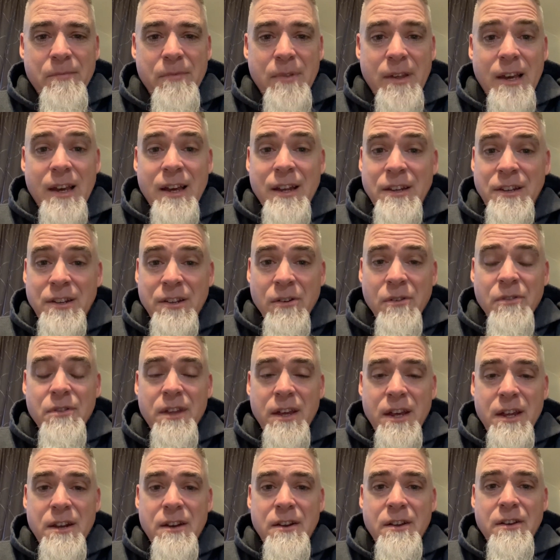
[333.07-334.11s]
Until
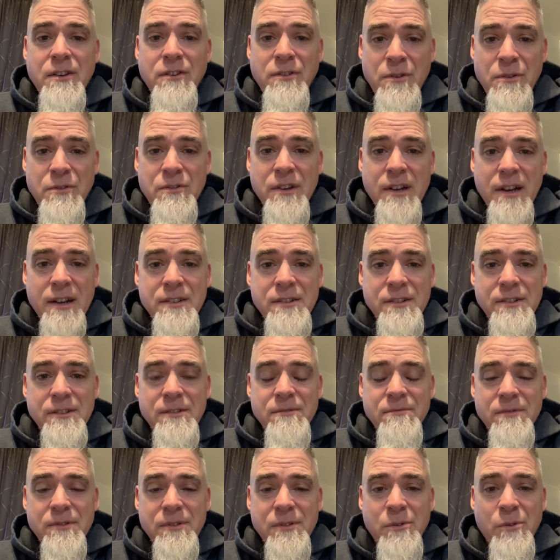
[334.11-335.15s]
then, use us.
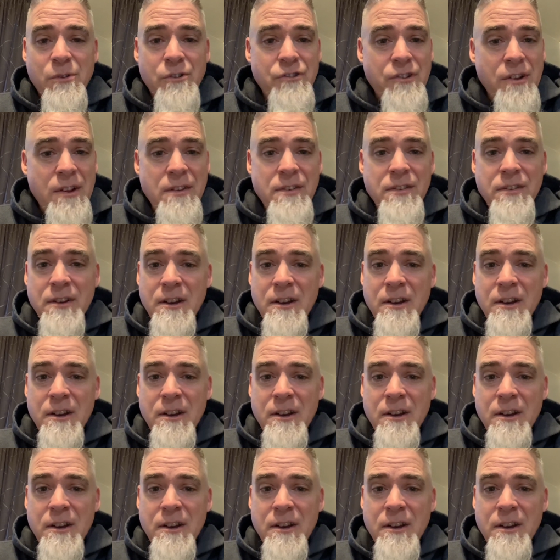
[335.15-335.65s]
Lord Jesus,